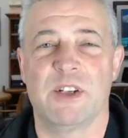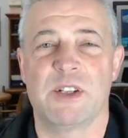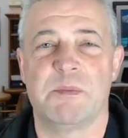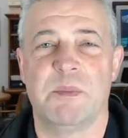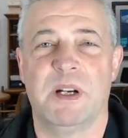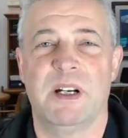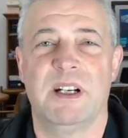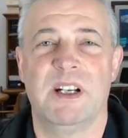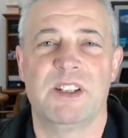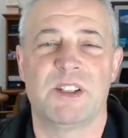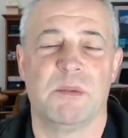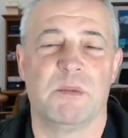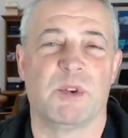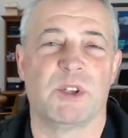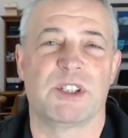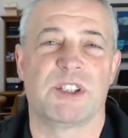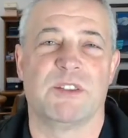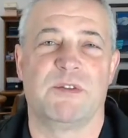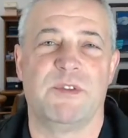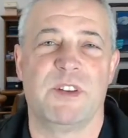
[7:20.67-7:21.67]
but it is a more
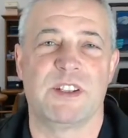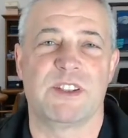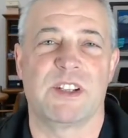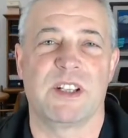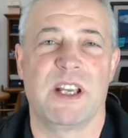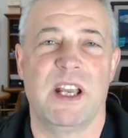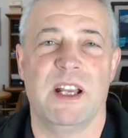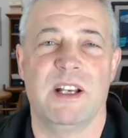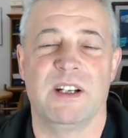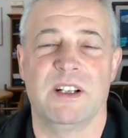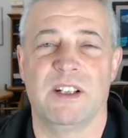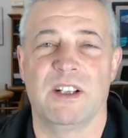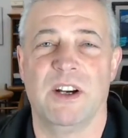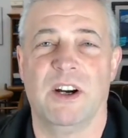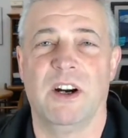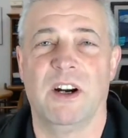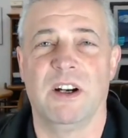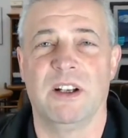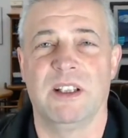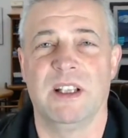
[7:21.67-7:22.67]
sophisticated
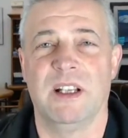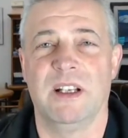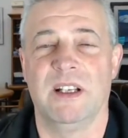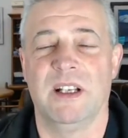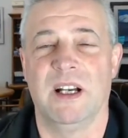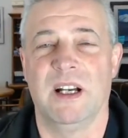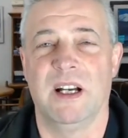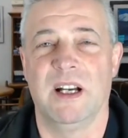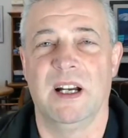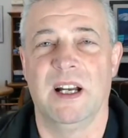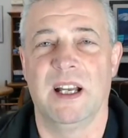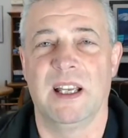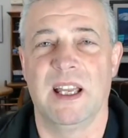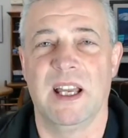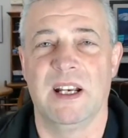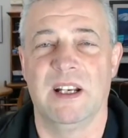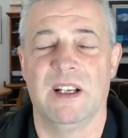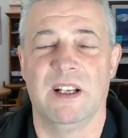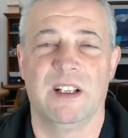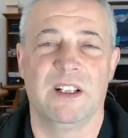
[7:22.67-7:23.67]
car than again
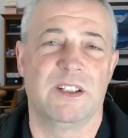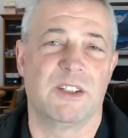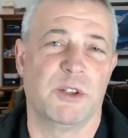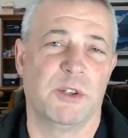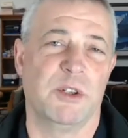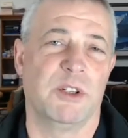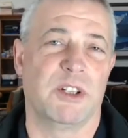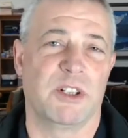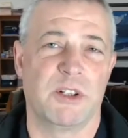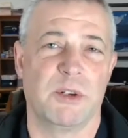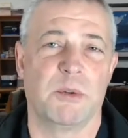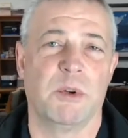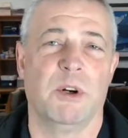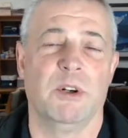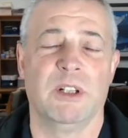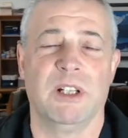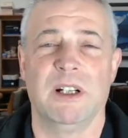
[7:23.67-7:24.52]
a Toyota Corolla.